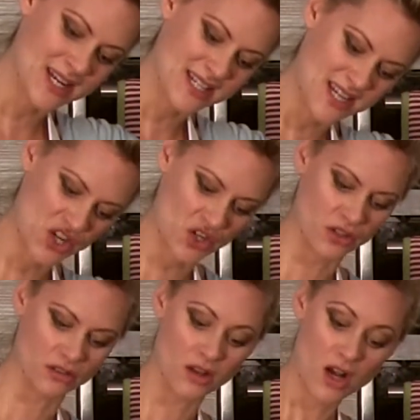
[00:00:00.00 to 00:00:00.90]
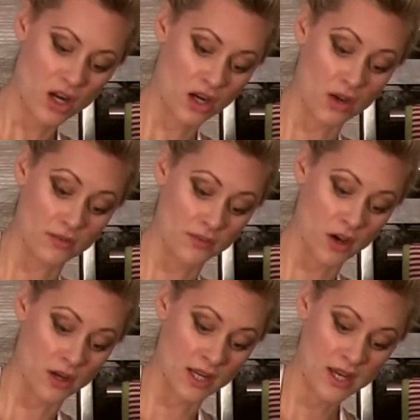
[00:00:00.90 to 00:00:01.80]
additional clove of
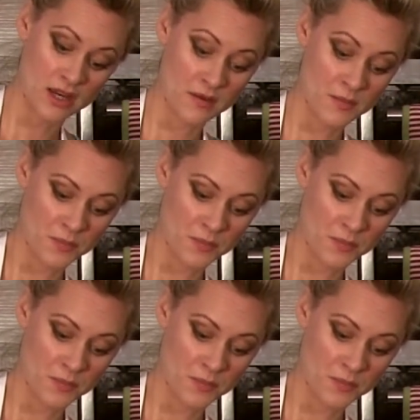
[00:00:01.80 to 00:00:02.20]
garlic.